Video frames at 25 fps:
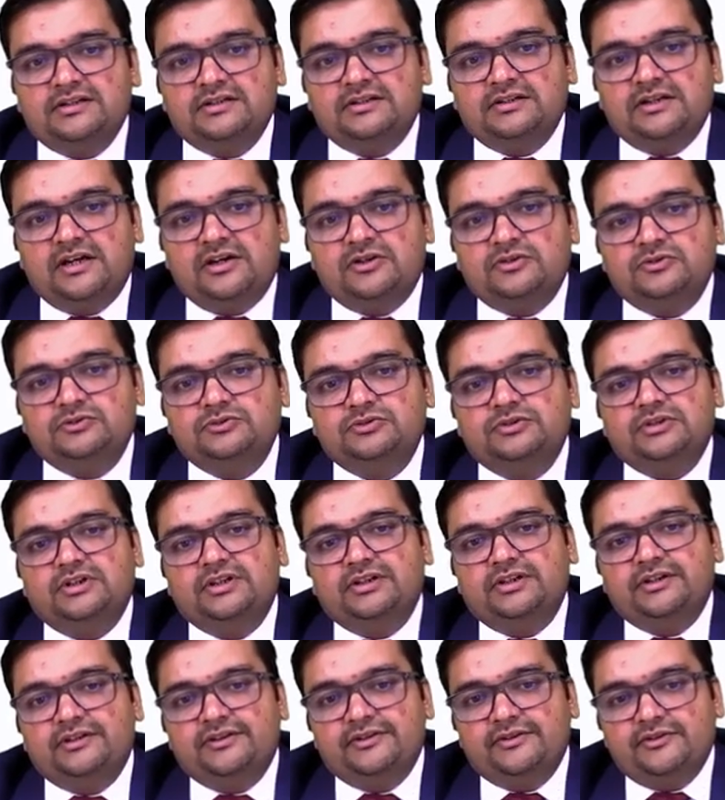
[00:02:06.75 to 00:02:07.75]
Now
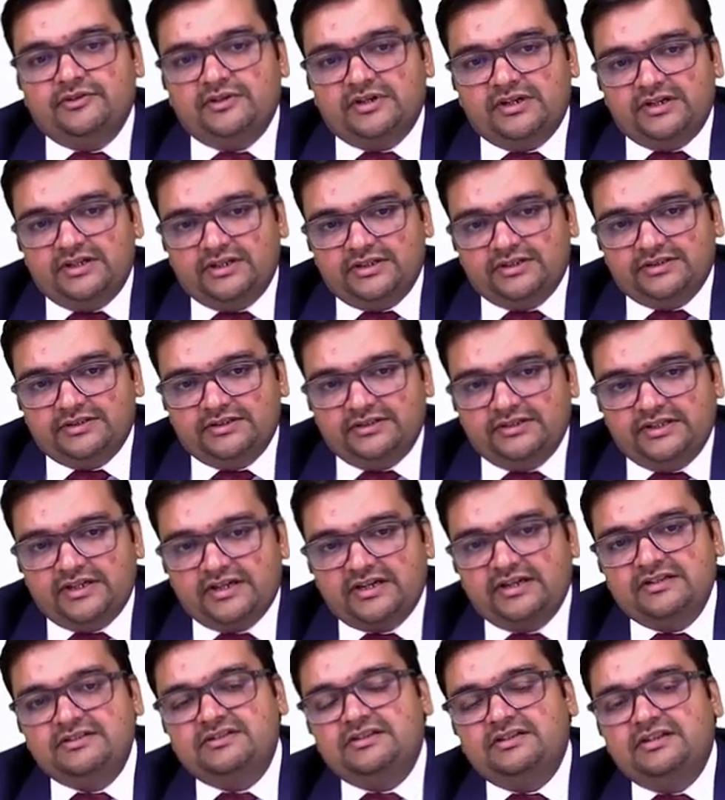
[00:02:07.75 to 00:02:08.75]
the
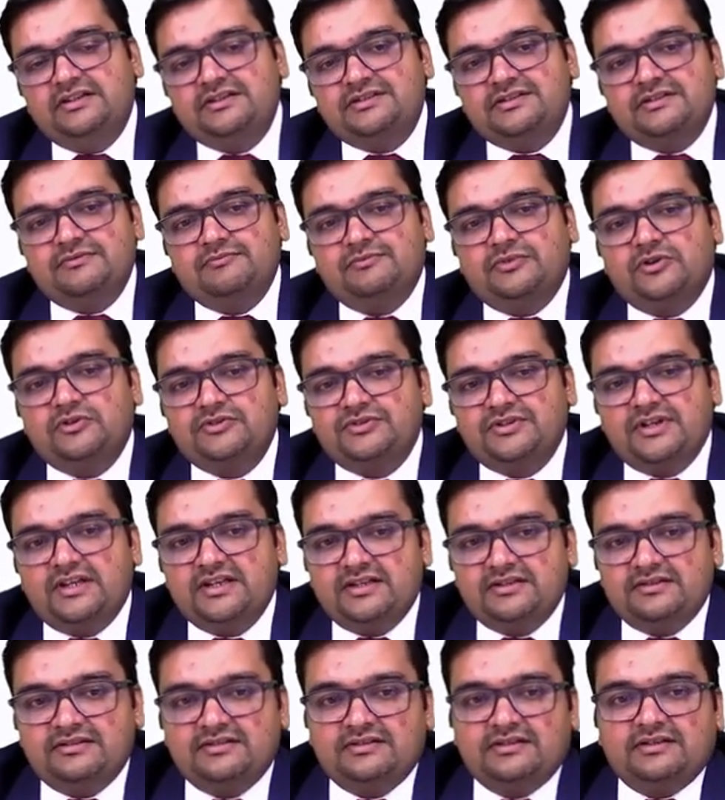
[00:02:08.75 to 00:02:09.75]
conciliation
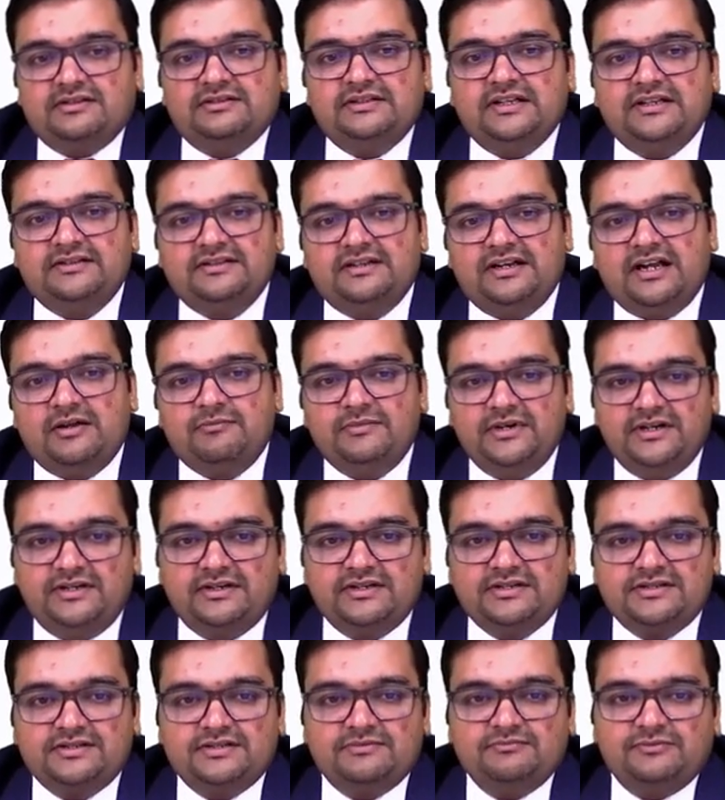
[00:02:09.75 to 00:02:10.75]
process, there is an
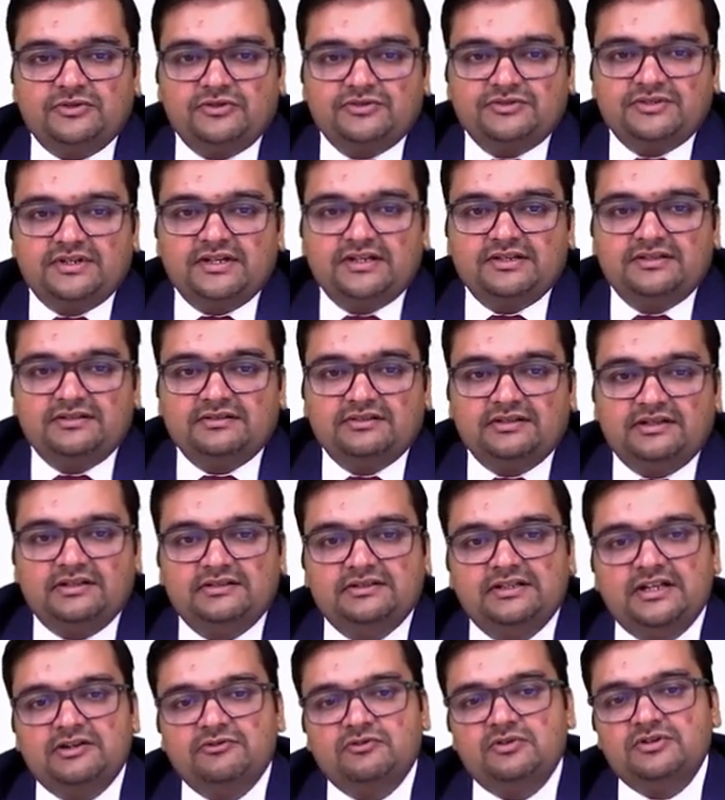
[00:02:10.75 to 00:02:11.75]
arbitration process,
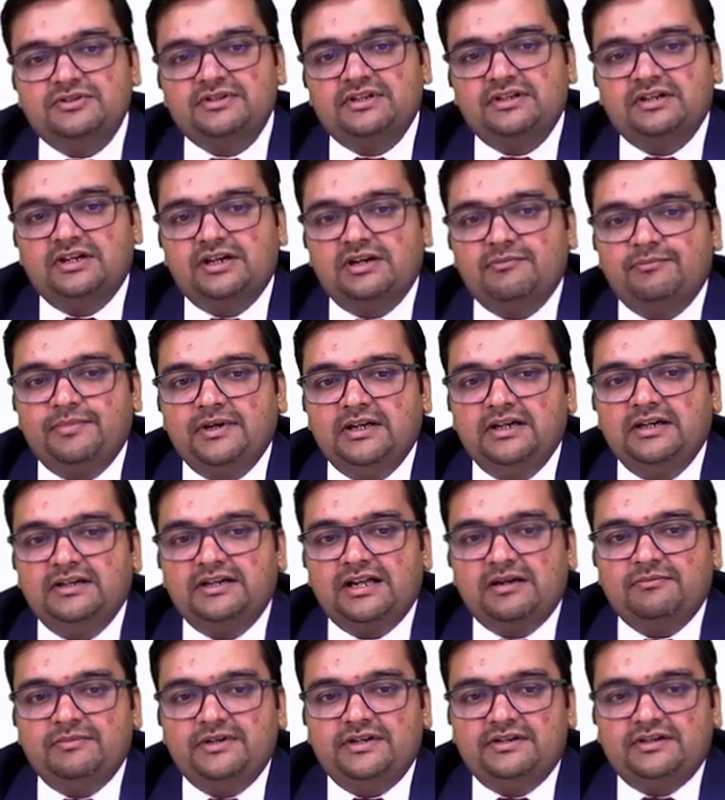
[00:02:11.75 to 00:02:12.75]
there was an appellate
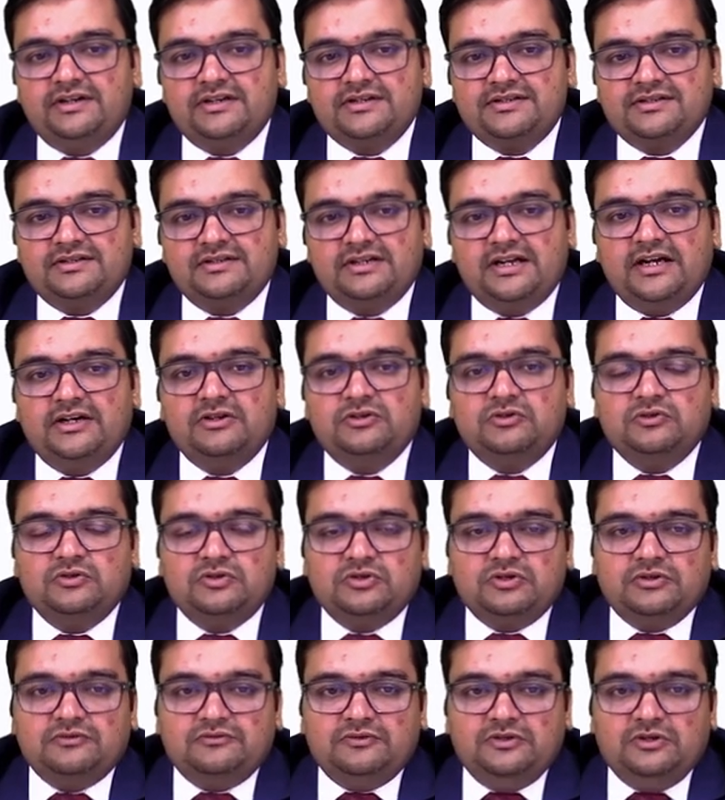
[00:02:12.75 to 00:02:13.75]
arbitration and
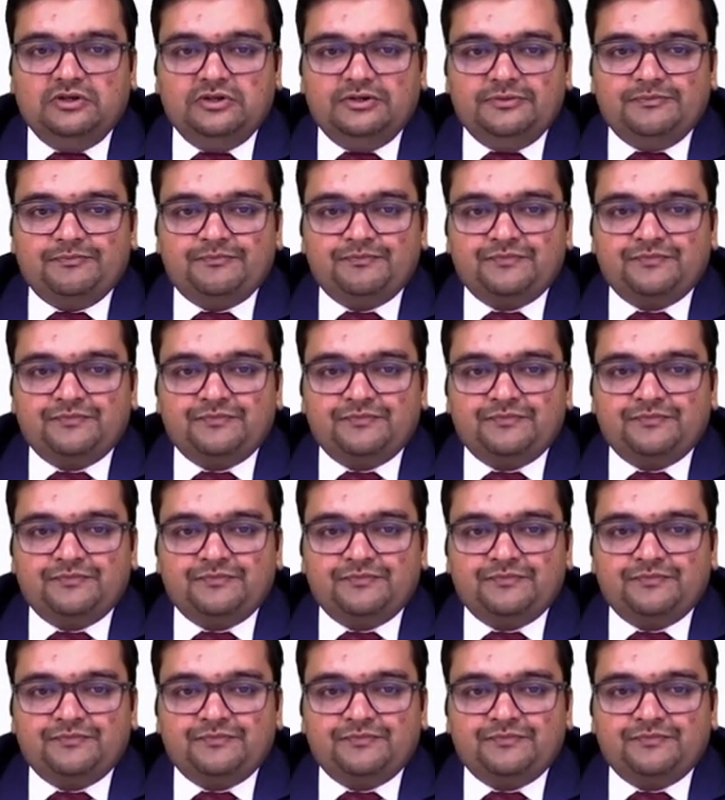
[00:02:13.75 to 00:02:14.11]
court of law.